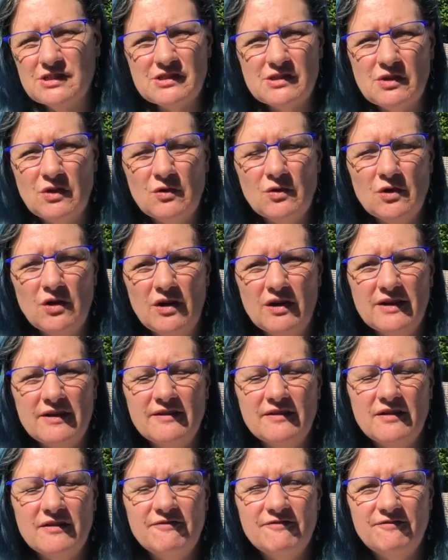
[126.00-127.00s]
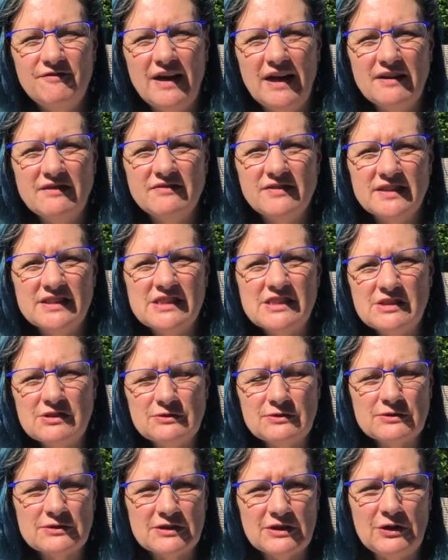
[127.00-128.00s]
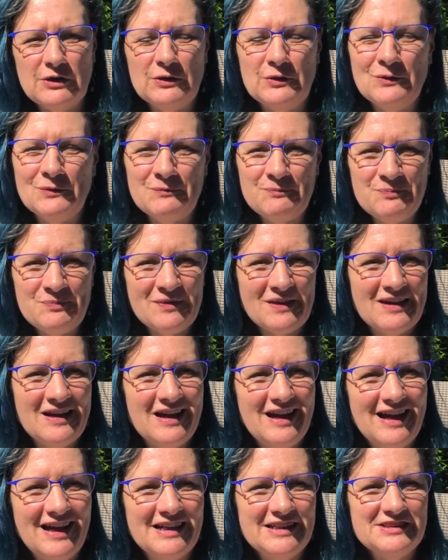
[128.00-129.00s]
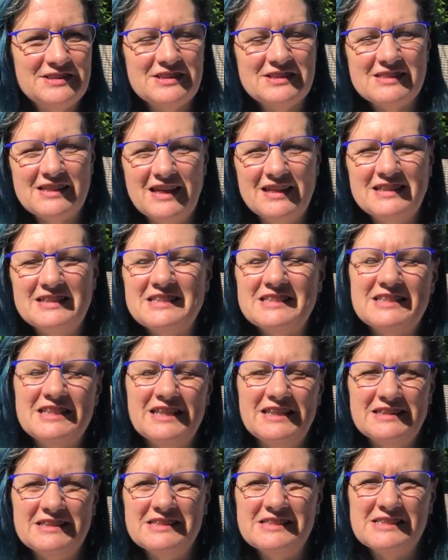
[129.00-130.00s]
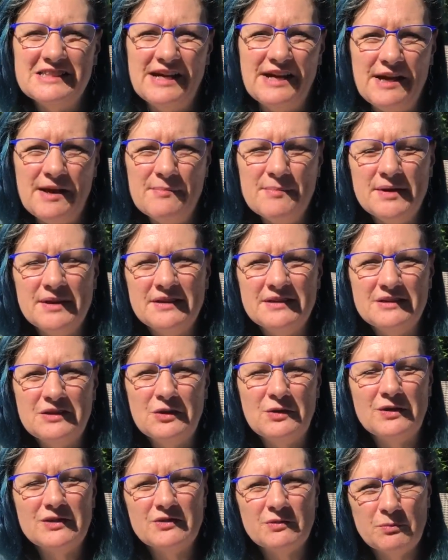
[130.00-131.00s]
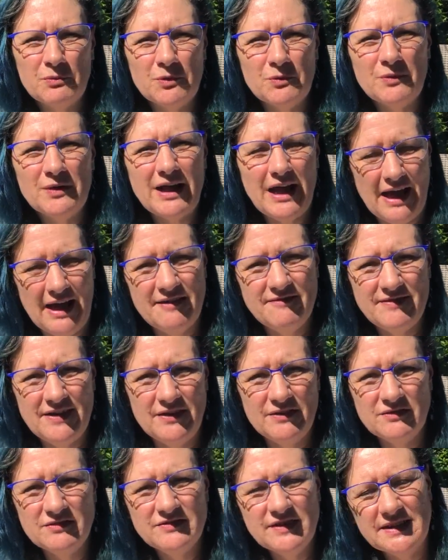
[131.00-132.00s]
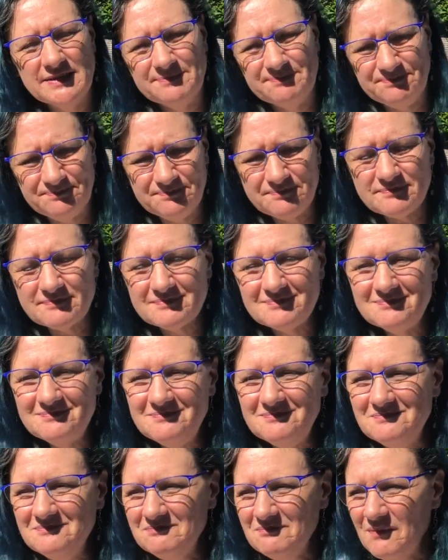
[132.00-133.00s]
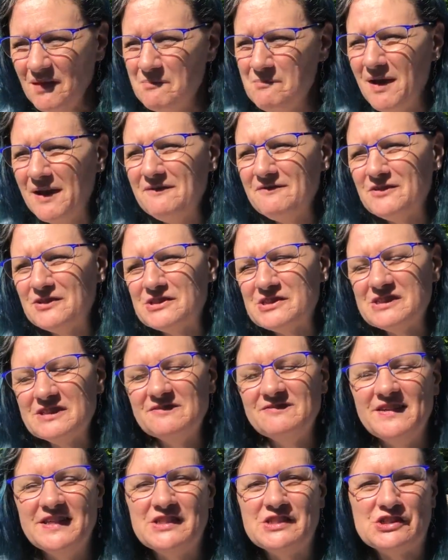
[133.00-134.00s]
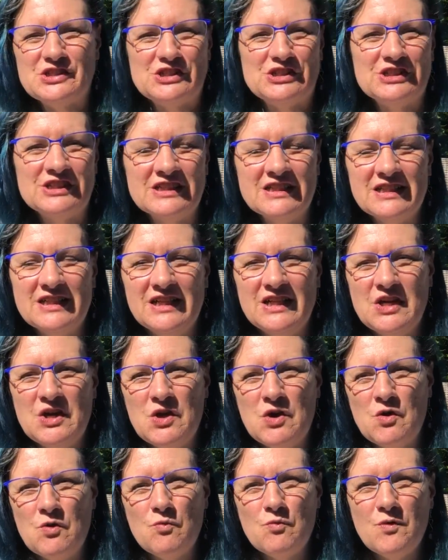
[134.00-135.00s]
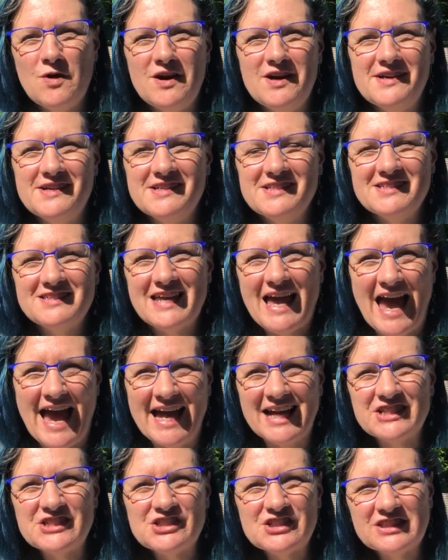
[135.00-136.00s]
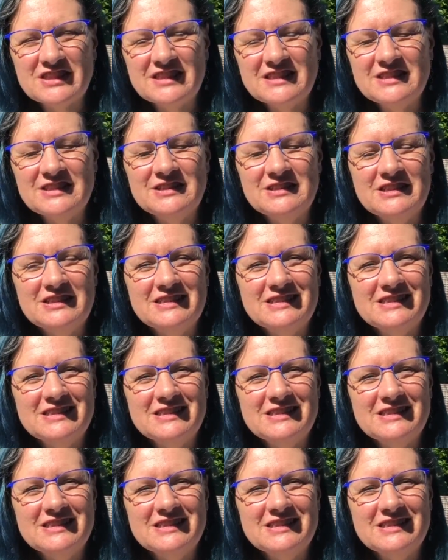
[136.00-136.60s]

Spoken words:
just go along and find fun too. So I decided to take this time and go explore what I found fun. My first adventure was actually